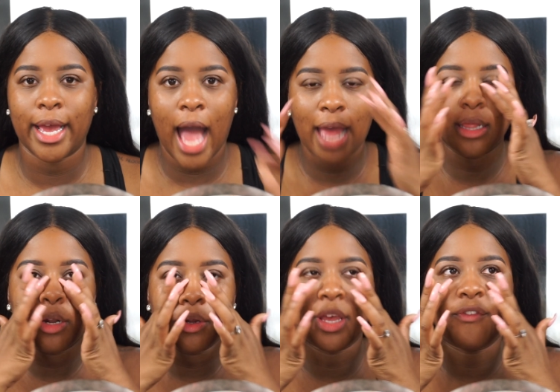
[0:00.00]
I
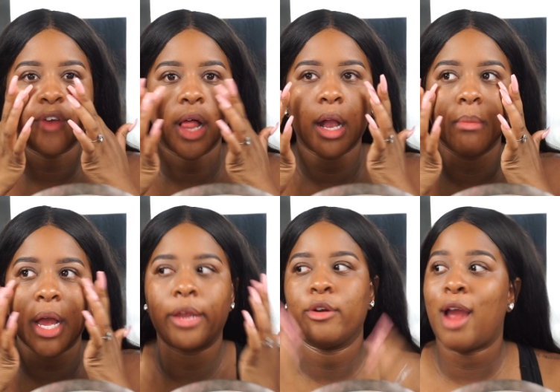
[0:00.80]
literally feel like I'm
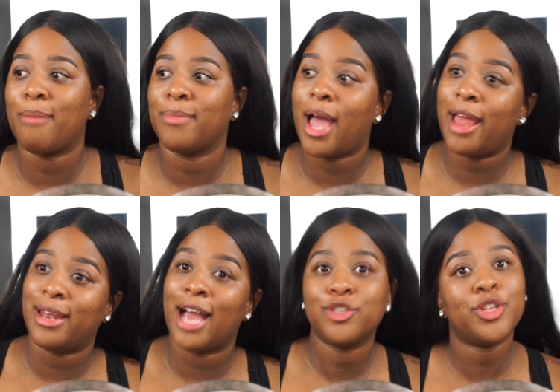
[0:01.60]
like, crap, I
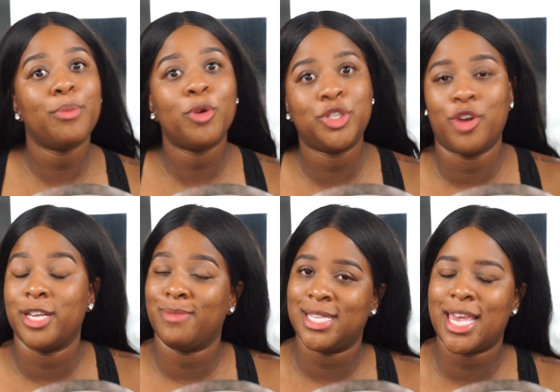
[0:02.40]
naturally
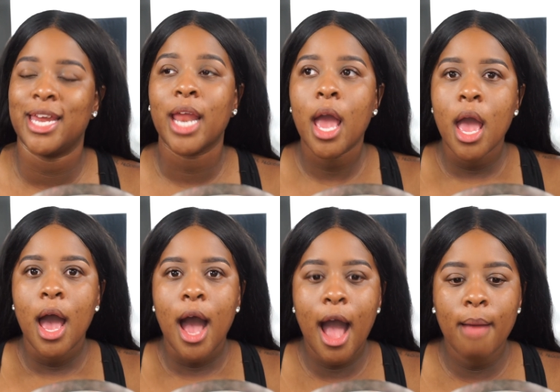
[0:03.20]
moisturize my skin.
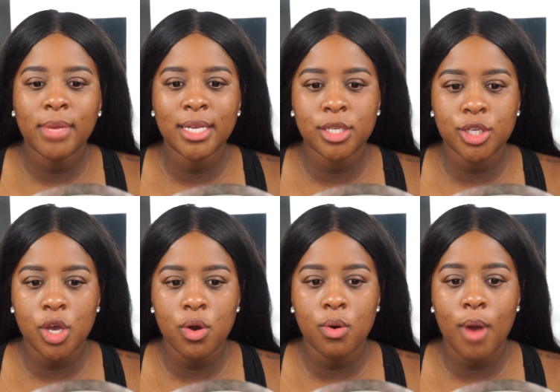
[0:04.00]
And
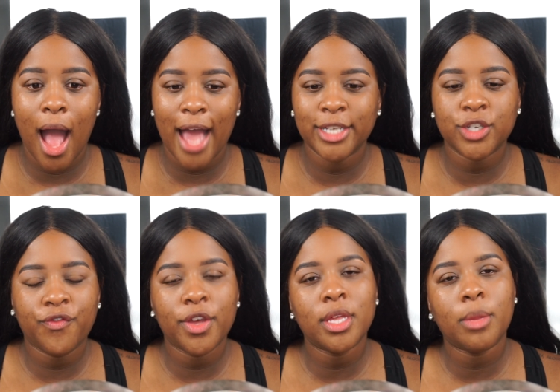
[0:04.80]
so I just
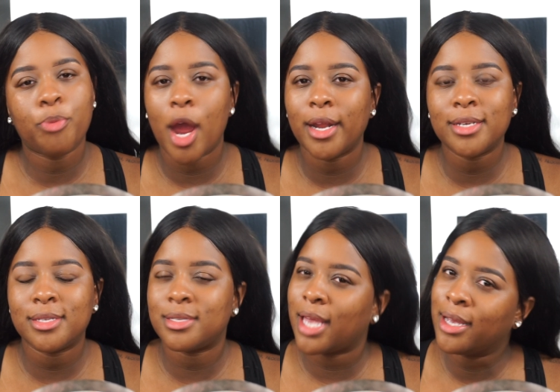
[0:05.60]
feel that the product
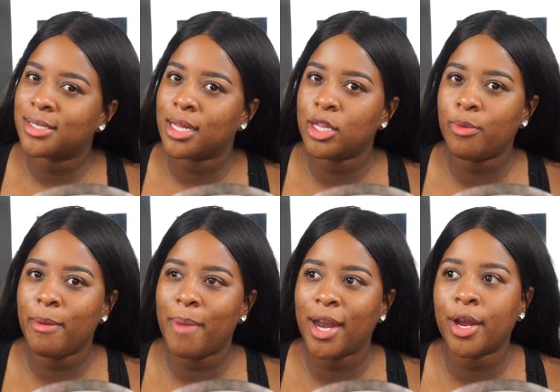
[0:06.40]
sticks a little
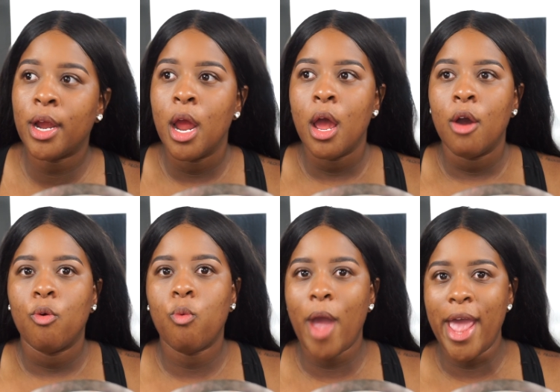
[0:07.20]
bit better
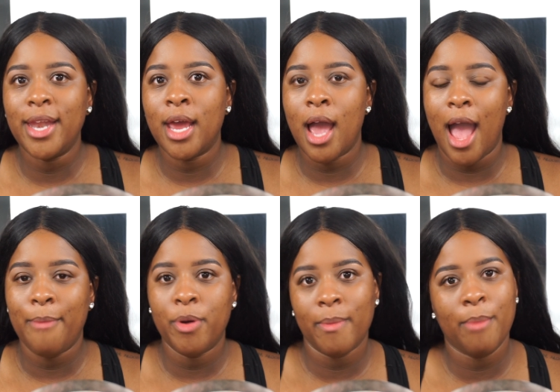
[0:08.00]
when
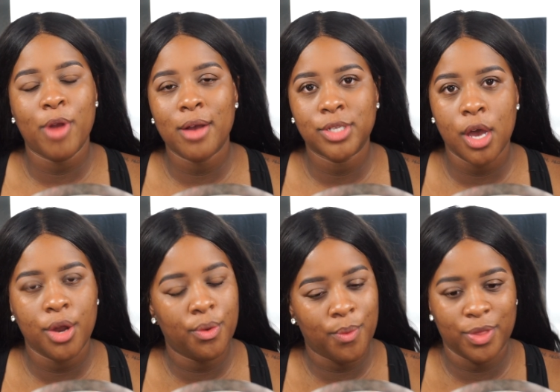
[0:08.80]
I put my brows
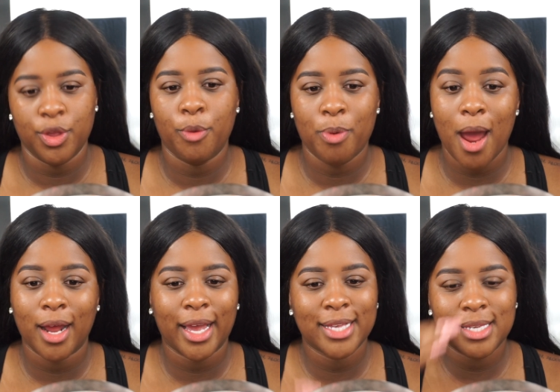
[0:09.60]
on with no
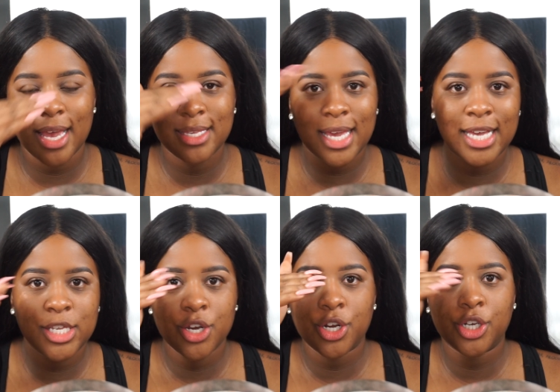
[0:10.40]
product. It's
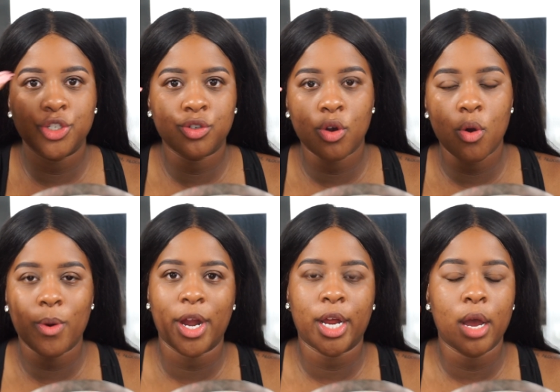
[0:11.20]
easier to control
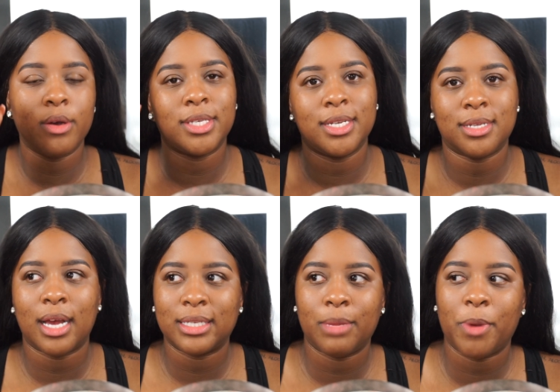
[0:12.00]
where it goes and it's
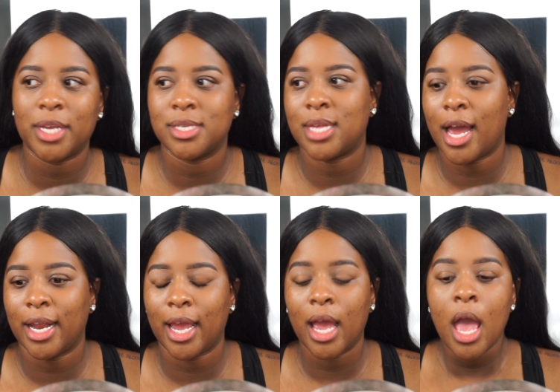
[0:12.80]
not slipping and
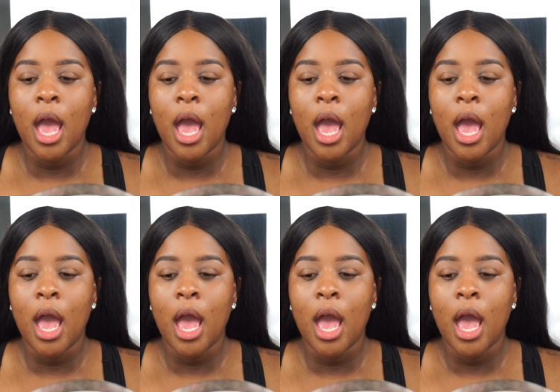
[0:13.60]
sliding.